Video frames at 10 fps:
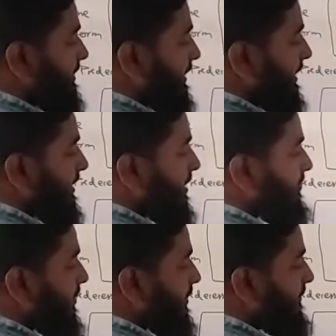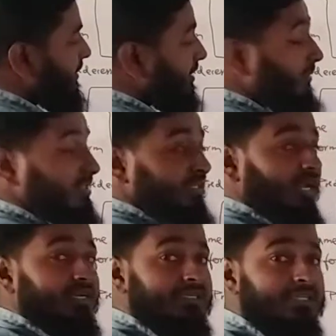get a number if the numbers
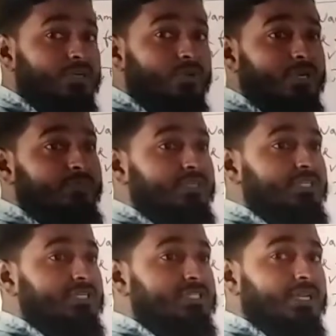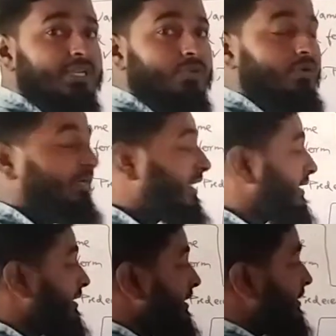are equal, if the digits are equal in
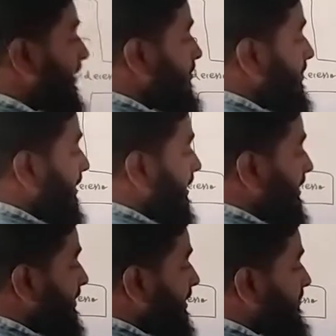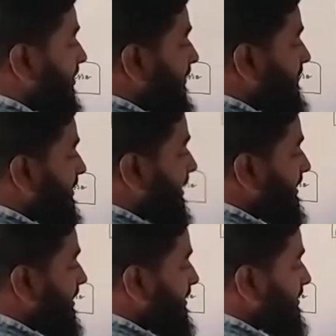that. Now getter the number of
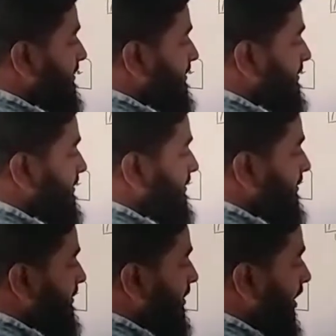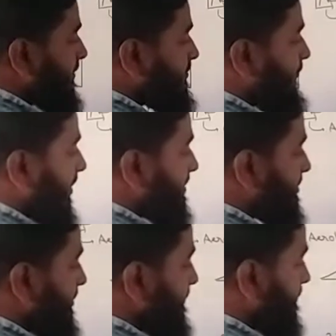getter comes first,